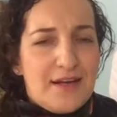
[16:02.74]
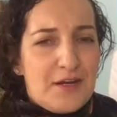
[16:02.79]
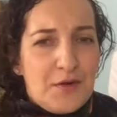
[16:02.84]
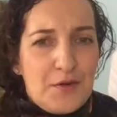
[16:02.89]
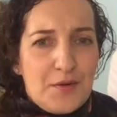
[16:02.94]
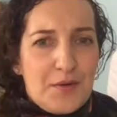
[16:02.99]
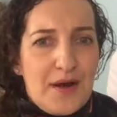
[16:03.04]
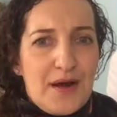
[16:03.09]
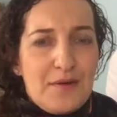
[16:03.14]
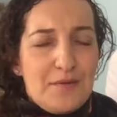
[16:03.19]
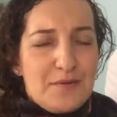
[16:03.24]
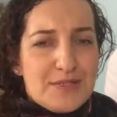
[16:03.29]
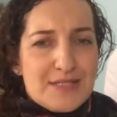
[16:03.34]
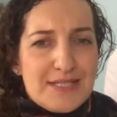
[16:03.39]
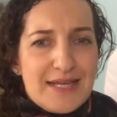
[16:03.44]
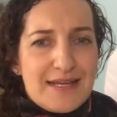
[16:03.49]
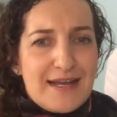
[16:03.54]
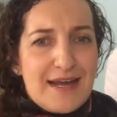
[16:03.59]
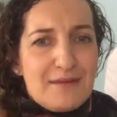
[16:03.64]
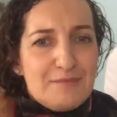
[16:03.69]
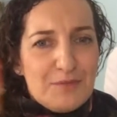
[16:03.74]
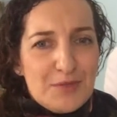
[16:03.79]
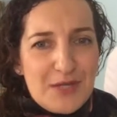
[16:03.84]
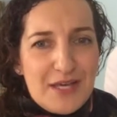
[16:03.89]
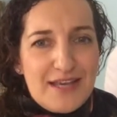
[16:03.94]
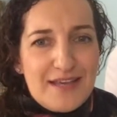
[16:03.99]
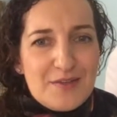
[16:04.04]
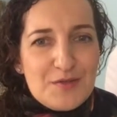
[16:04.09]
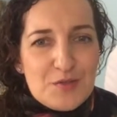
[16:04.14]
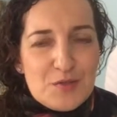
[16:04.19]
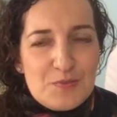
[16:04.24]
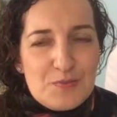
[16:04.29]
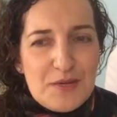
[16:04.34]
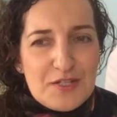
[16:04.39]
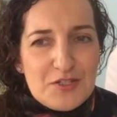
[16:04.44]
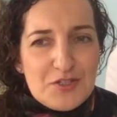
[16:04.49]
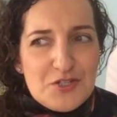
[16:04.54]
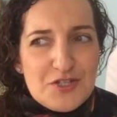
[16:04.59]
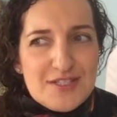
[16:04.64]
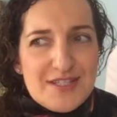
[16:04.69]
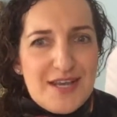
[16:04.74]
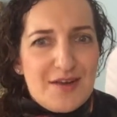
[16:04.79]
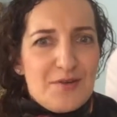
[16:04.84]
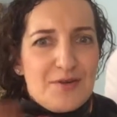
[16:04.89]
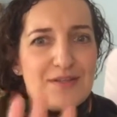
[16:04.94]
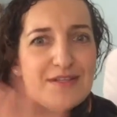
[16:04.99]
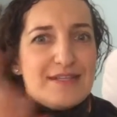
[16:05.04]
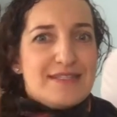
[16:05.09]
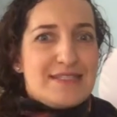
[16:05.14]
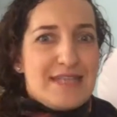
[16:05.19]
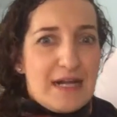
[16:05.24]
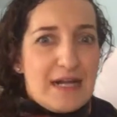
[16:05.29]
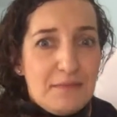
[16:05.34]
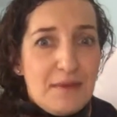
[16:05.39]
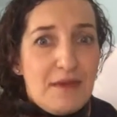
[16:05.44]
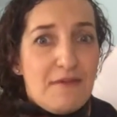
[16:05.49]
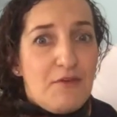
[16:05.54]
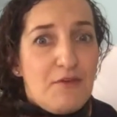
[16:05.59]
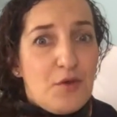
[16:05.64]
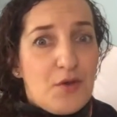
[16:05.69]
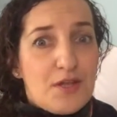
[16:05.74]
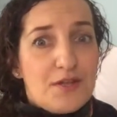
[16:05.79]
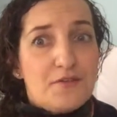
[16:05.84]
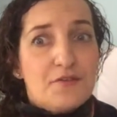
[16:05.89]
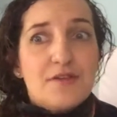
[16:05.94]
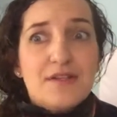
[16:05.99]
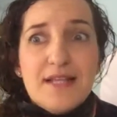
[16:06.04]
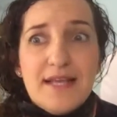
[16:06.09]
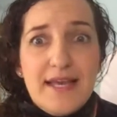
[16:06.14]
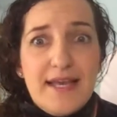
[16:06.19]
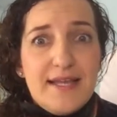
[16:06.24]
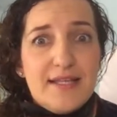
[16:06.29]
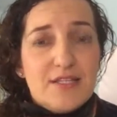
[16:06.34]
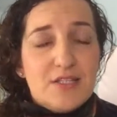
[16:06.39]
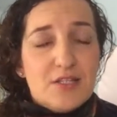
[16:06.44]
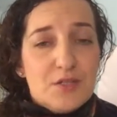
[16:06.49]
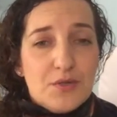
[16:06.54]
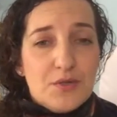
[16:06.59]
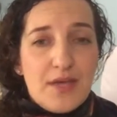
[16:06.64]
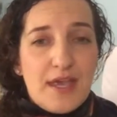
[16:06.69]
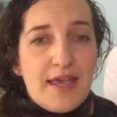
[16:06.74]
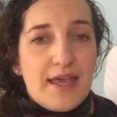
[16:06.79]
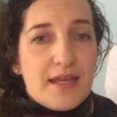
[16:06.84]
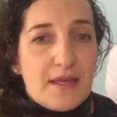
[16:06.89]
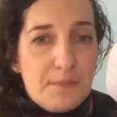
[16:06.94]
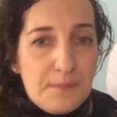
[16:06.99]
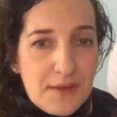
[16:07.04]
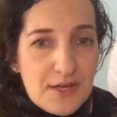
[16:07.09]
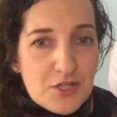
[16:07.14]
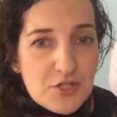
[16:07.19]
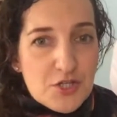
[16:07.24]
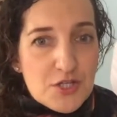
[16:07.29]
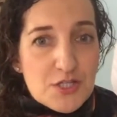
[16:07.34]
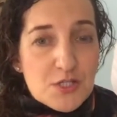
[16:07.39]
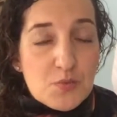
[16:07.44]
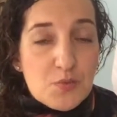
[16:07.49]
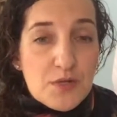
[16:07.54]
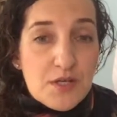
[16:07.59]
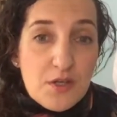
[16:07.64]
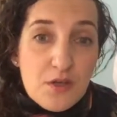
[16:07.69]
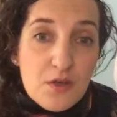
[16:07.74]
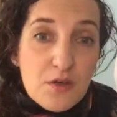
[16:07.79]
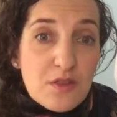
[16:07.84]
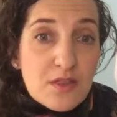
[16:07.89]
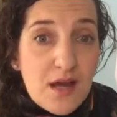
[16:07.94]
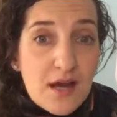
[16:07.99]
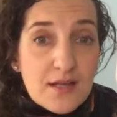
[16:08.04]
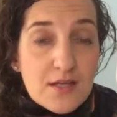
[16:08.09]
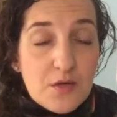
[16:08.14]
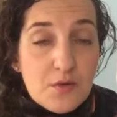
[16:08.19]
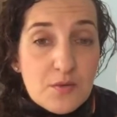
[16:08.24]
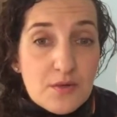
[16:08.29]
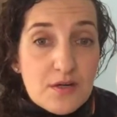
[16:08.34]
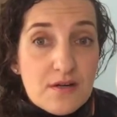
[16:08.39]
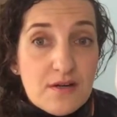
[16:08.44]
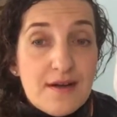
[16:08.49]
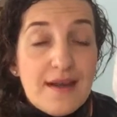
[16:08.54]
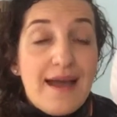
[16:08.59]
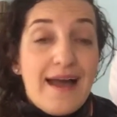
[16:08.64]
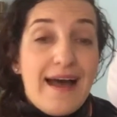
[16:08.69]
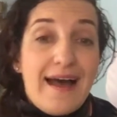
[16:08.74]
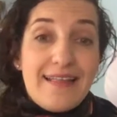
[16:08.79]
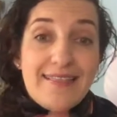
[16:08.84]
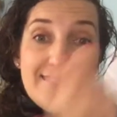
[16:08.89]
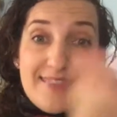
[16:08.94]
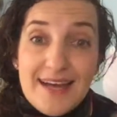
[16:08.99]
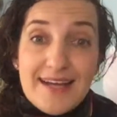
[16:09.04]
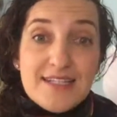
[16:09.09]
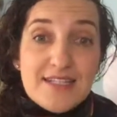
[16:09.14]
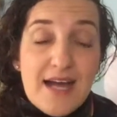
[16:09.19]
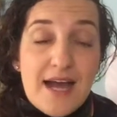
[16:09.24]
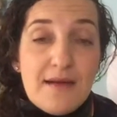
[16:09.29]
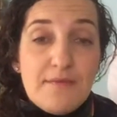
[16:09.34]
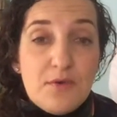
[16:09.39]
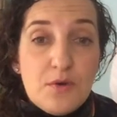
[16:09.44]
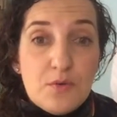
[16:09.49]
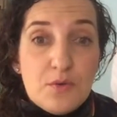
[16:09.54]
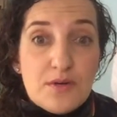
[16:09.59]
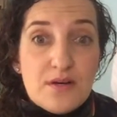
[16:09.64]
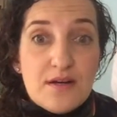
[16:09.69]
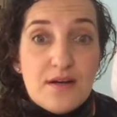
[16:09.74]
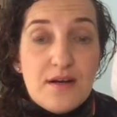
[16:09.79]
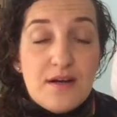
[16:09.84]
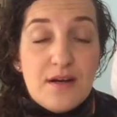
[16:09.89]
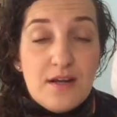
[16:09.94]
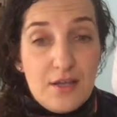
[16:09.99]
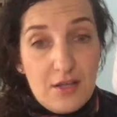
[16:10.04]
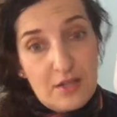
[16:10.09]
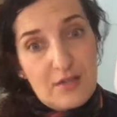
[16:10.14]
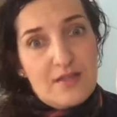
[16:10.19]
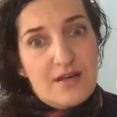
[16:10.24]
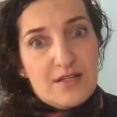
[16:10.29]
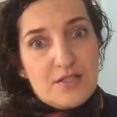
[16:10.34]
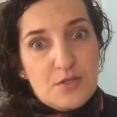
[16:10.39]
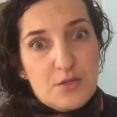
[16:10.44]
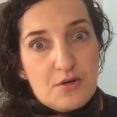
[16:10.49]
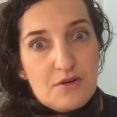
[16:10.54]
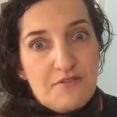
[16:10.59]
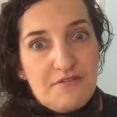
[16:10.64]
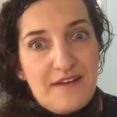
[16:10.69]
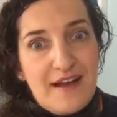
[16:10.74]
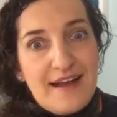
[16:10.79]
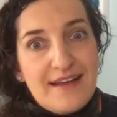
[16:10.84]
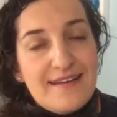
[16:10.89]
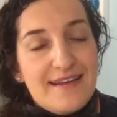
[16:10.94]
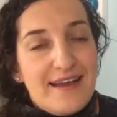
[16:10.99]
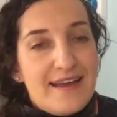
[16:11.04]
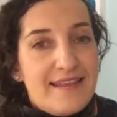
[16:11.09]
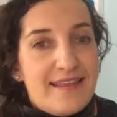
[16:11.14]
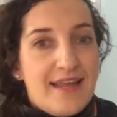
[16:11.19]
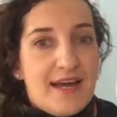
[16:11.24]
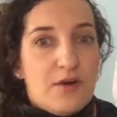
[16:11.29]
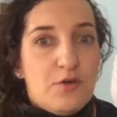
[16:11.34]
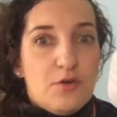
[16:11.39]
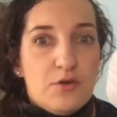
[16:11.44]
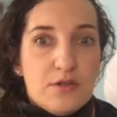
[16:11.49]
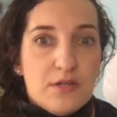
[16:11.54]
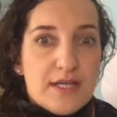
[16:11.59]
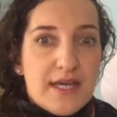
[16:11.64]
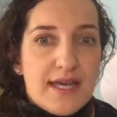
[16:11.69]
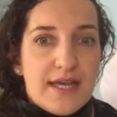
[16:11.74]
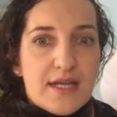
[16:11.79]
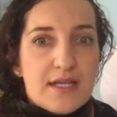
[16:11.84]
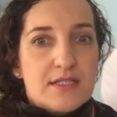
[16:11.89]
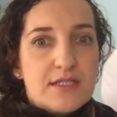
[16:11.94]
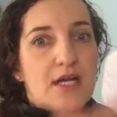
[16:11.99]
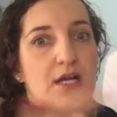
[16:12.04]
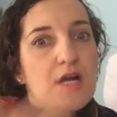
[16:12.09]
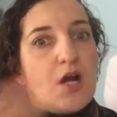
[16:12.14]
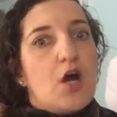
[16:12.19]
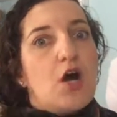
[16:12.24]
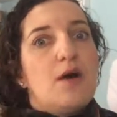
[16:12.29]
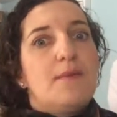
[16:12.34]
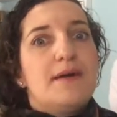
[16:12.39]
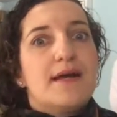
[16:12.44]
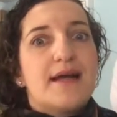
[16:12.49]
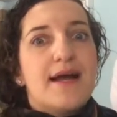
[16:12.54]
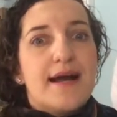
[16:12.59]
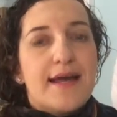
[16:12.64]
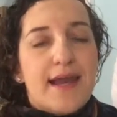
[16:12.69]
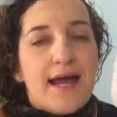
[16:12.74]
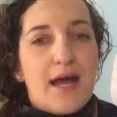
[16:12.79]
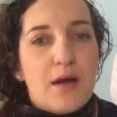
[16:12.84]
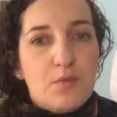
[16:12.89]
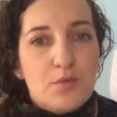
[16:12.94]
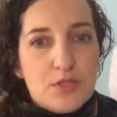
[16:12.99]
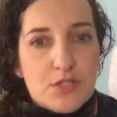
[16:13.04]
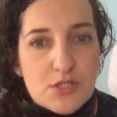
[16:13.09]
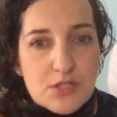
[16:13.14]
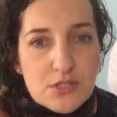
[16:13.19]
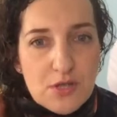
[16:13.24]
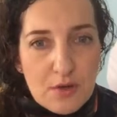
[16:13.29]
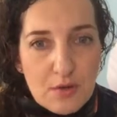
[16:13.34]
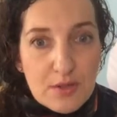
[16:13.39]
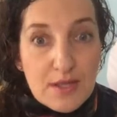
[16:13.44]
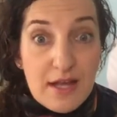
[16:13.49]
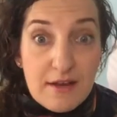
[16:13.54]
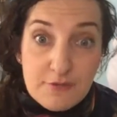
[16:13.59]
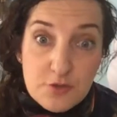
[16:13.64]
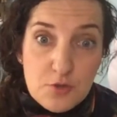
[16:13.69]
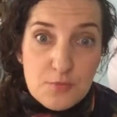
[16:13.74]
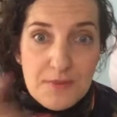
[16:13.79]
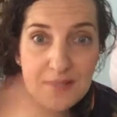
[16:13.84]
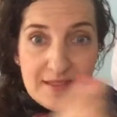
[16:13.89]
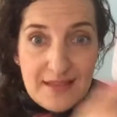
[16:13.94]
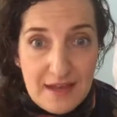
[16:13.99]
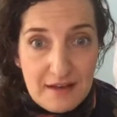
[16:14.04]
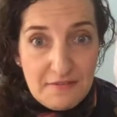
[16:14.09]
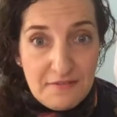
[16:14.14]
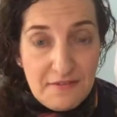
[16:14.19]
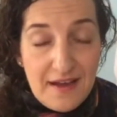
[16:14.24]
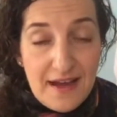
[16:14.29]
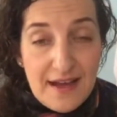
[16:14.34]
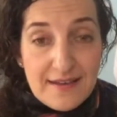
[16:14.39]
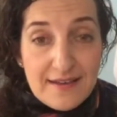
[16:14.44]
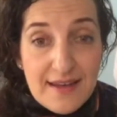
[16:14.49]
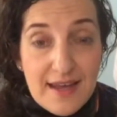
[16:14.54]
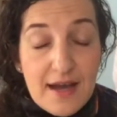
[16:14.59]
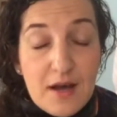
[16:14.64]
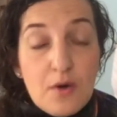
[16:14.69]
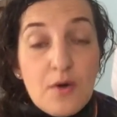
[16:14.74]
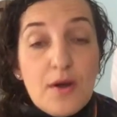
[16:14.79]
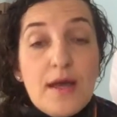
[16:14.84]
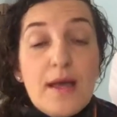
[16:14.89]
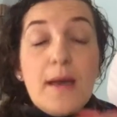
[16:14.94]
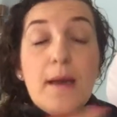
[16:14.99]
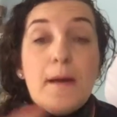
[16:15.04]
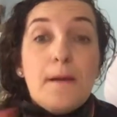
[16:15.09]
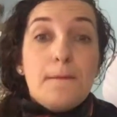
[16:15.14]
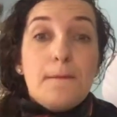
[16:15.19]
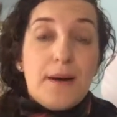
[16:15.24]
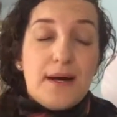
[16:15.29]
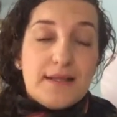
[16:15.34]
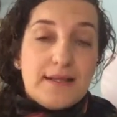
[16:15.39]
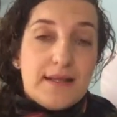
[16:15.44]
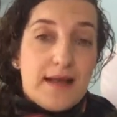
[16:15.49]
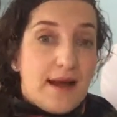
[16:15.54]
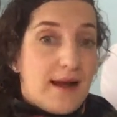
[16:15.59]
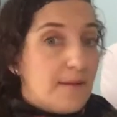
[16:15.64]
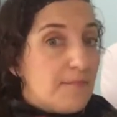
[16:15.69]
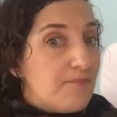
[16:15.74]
I don't know, I was like, I'm looking at those pictures now, and tell me if you can relate, looking at the pictures where you thought you were, at that time you thought you were fat, and now you're looking at it like, oh my God, I would so love to be that fat now. But